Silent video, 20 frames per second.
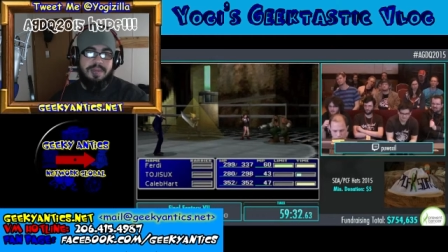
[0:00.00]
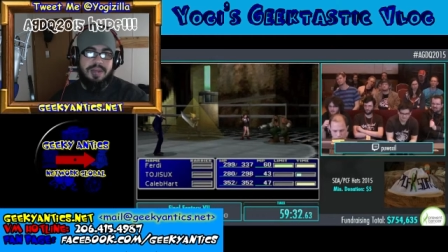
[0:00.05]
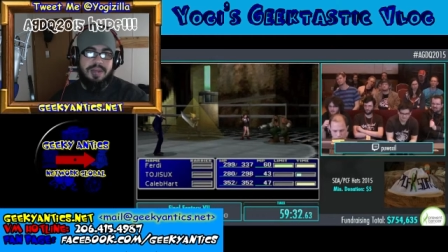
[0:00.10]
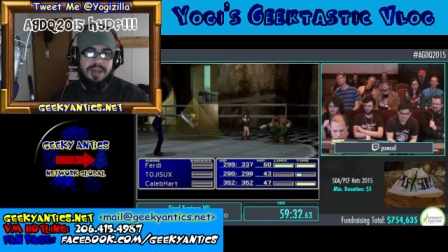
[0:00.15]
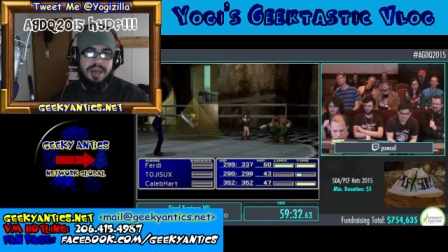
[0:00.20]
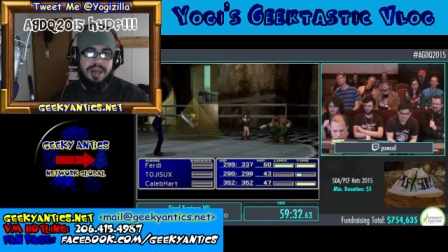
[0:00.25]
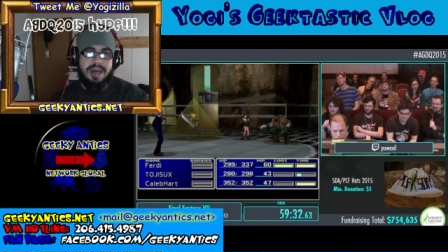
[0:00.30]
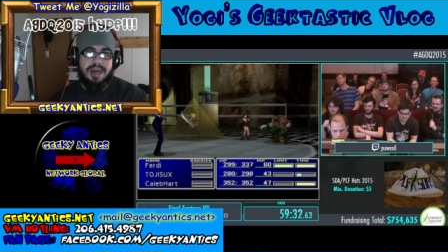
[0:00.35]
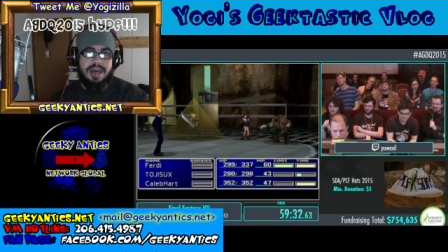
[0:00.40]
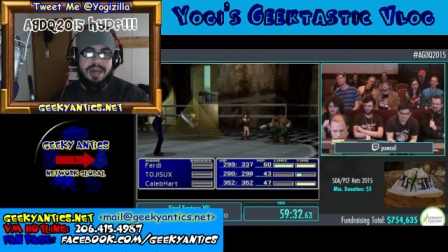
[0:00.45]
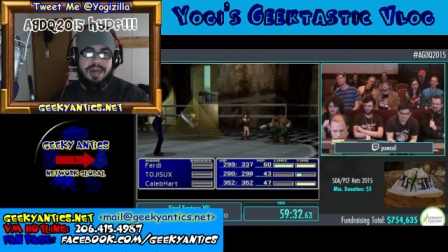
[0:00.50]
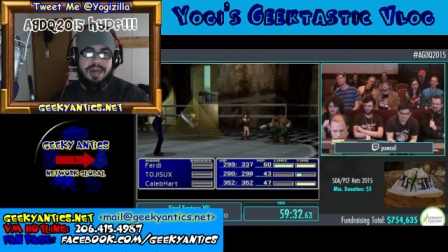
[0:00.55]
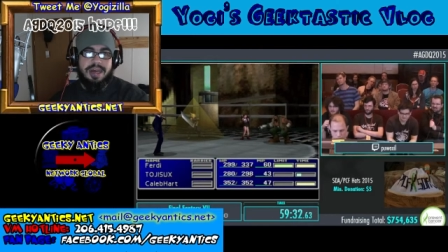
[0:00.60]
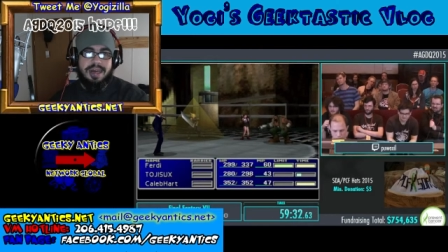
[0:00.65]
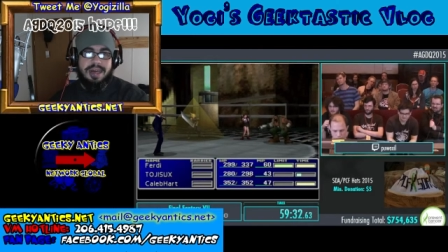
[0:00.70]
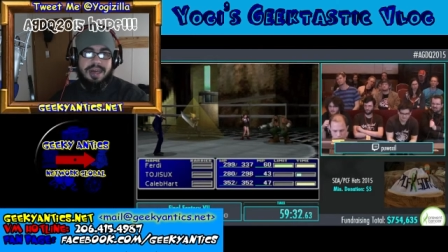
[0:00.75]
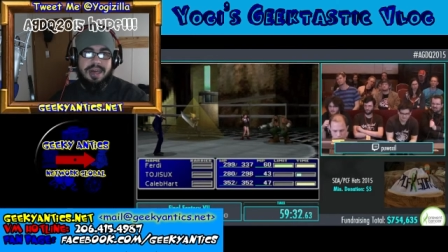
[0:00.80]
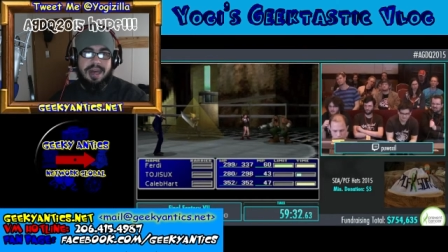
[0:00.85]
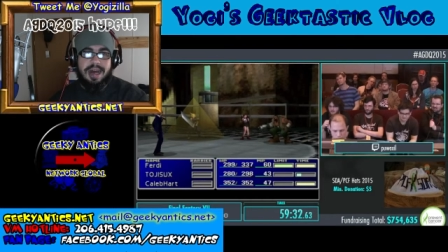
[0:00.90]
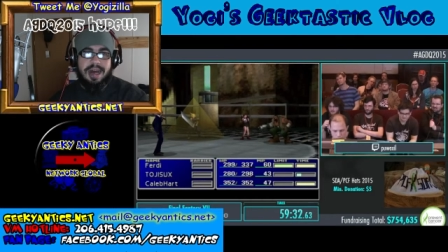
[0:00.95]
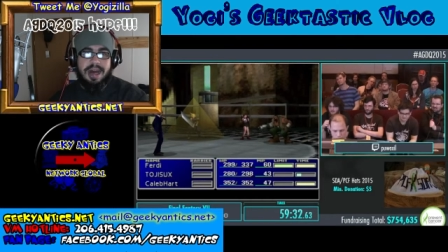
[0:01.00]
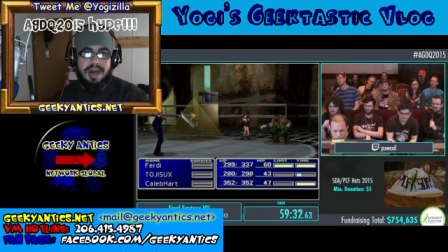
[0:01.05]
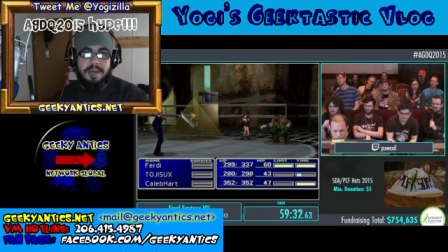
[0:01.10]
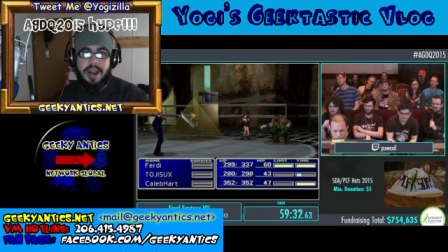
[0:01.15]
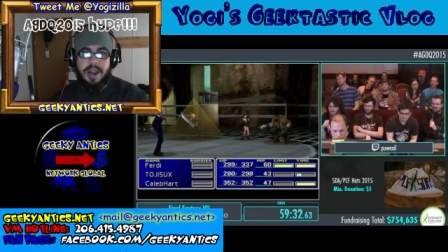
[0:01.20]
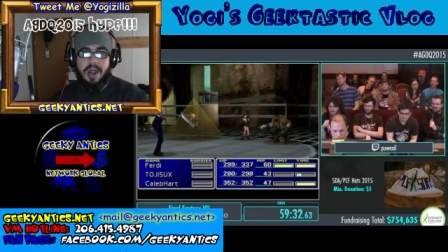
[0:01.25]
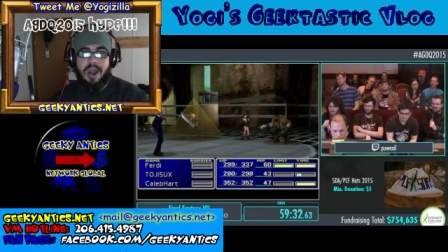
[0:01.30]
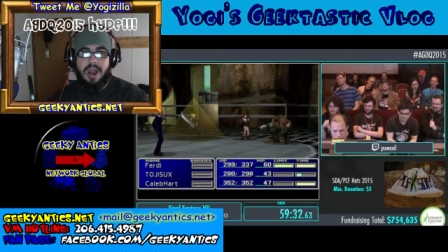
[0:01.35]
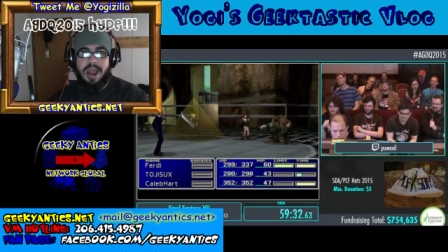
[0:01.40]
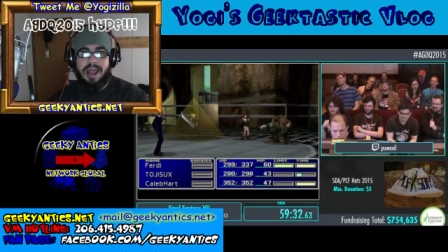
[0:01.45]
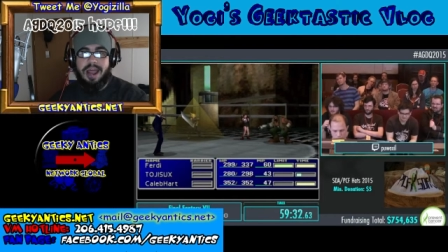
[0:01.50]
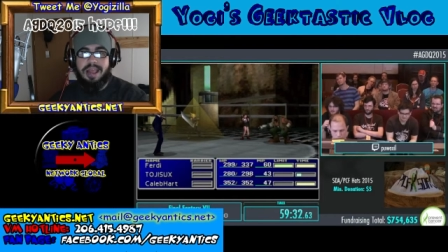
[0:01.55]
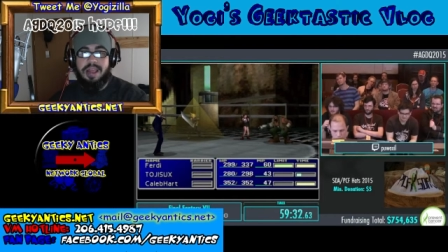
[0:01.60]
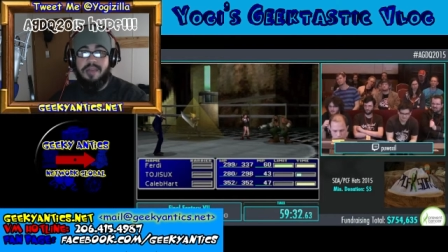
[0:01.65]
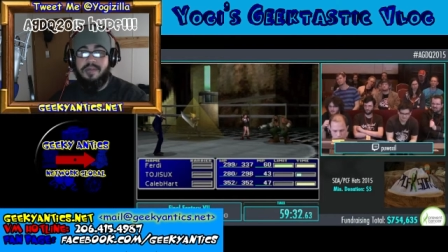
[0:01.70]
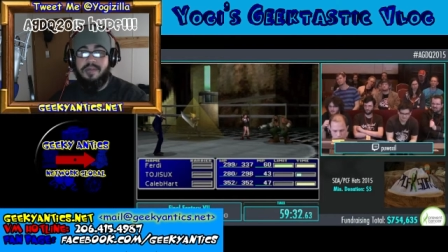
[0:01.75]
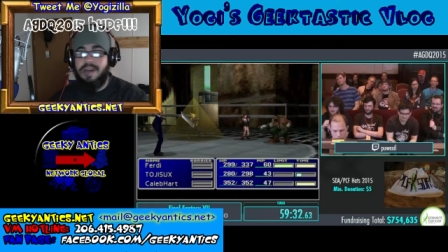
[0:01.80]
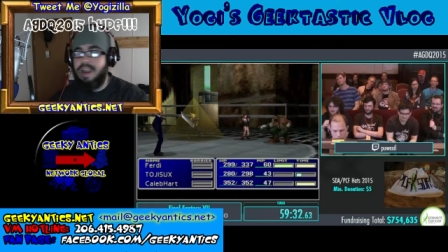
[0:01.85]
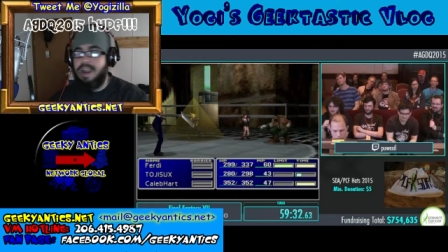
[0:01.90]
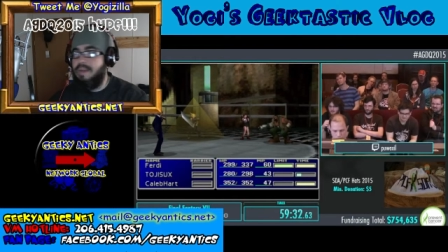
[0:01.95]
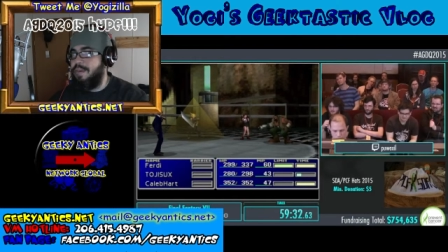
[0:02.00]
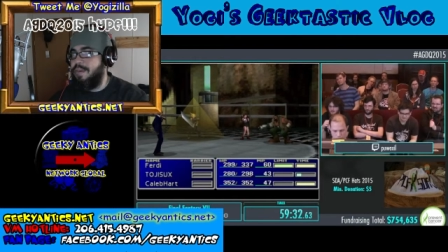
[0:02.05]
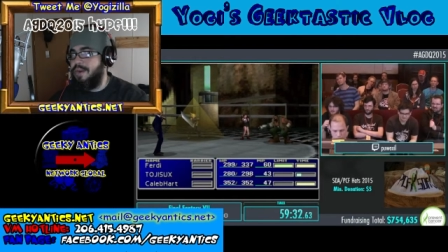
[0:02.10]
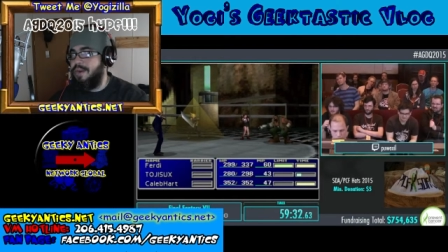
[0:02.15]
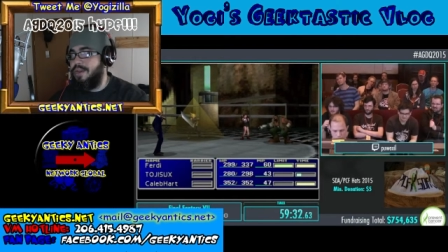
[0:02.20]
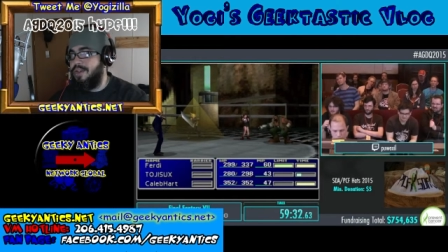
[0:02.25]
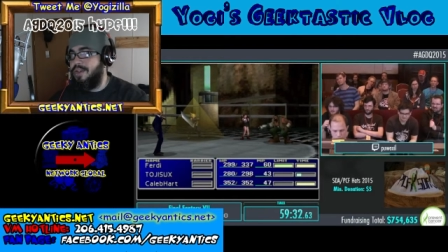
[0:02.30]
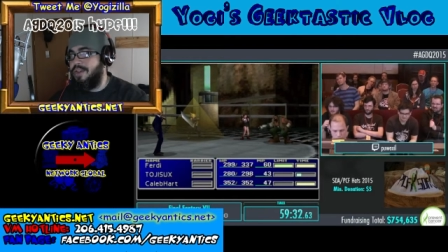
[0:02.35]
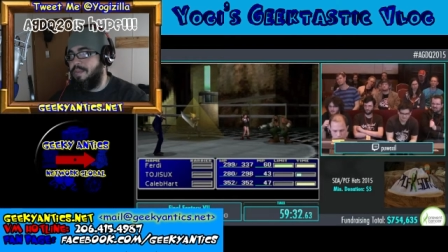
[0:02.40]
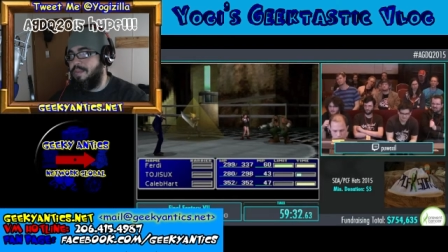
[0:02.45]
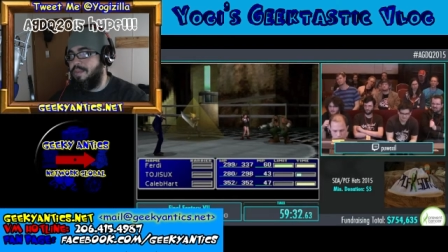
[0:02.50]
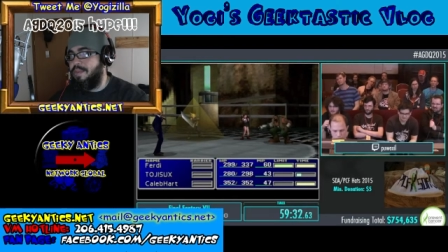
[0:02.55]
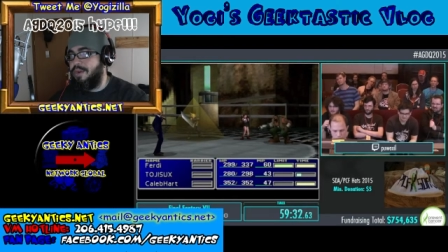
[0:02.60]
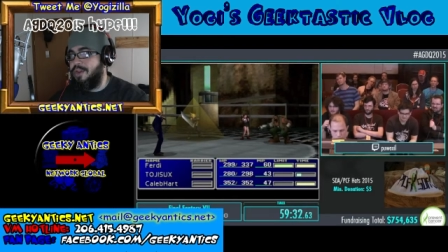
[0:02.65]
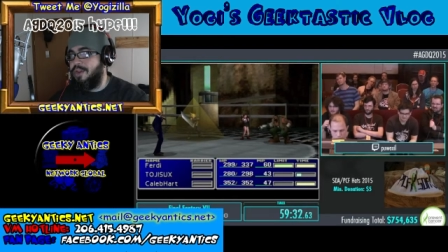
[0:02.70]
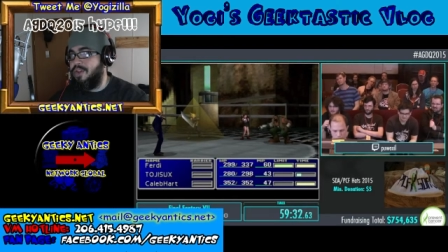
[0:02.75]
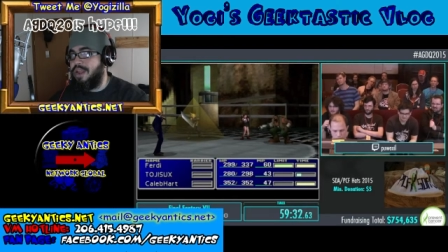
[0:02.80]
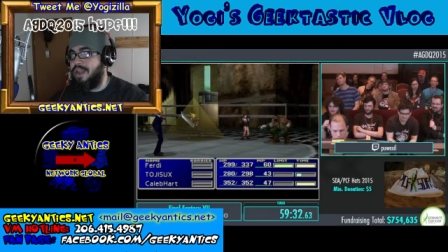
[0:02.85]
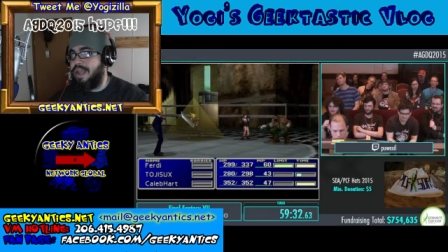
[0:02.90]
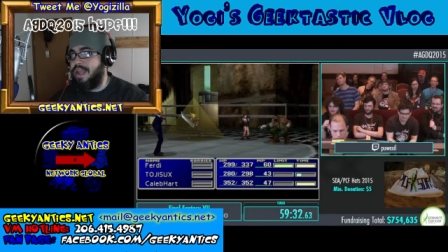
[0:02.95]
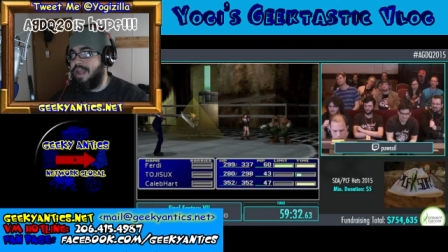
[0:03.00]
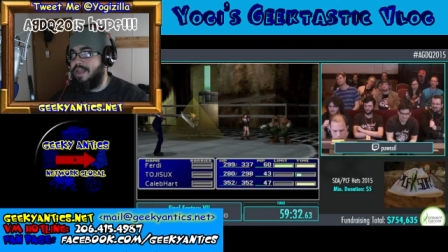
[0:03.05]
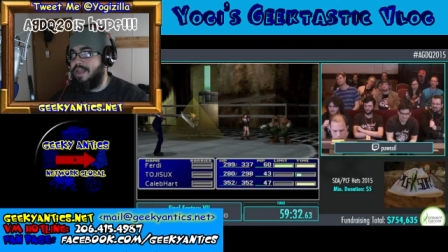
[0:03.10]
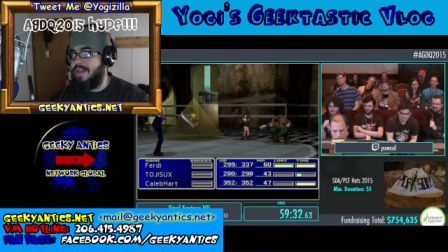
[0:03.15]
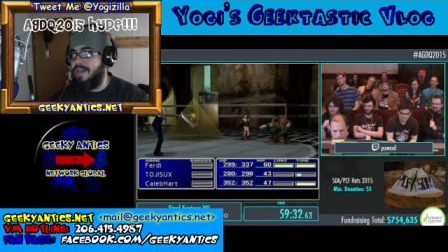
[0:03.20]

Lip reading: I know a lot of developers appreciate that too.